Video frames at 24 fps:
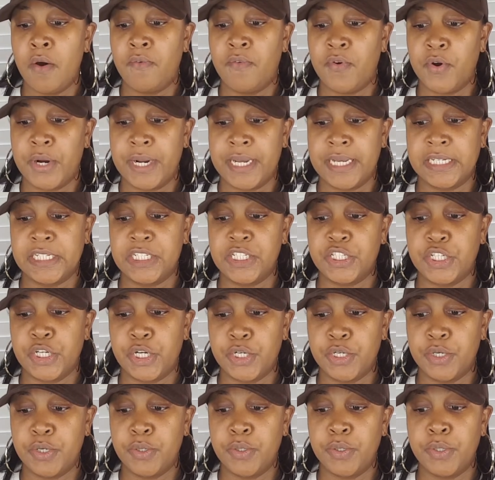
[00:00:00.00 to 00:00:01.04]
For
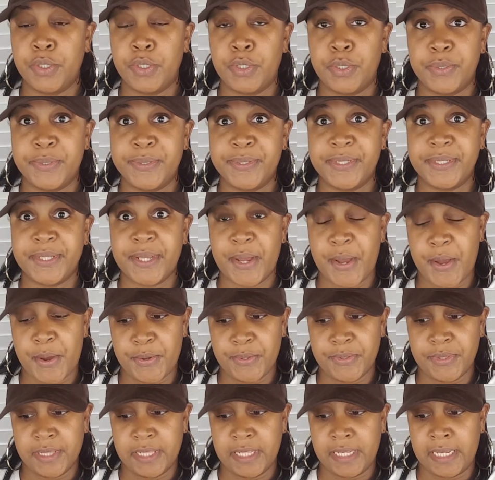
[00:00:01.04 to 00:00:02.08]
external use
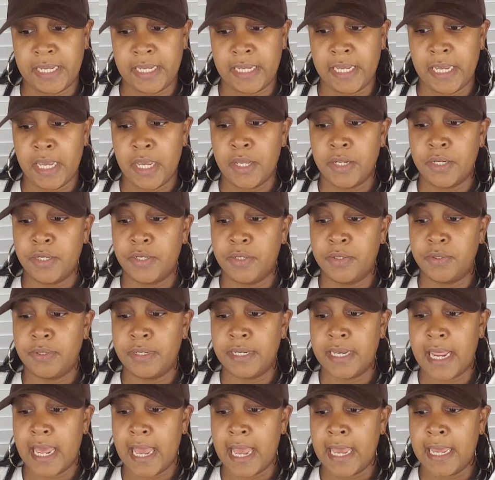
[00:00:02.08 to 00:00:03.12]
only. Do
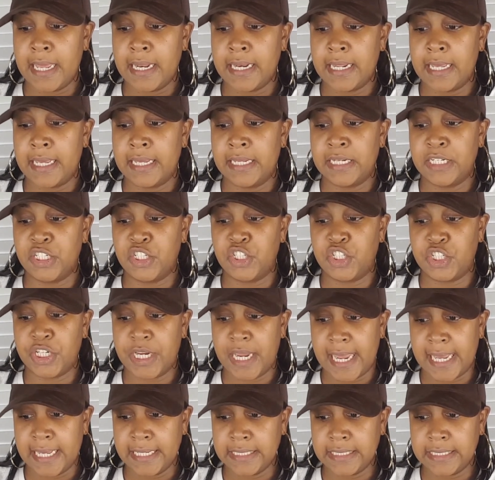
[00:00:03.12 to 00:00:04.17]
not
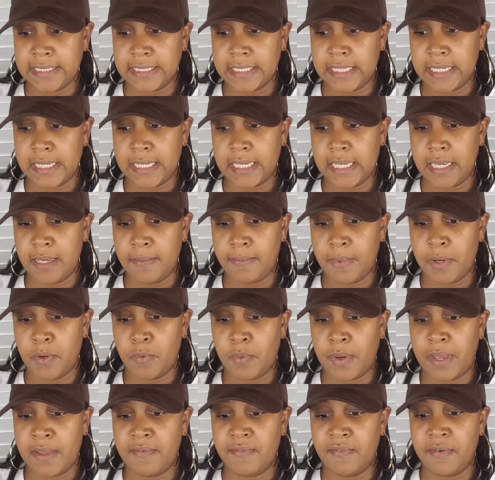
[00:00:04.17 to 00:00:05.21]
ingest. Keep
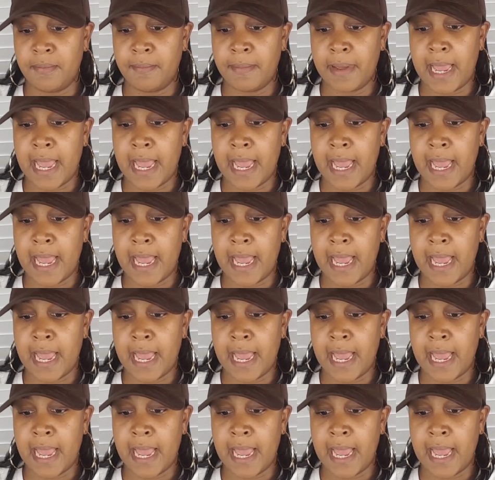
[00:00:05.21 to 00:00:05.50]
away from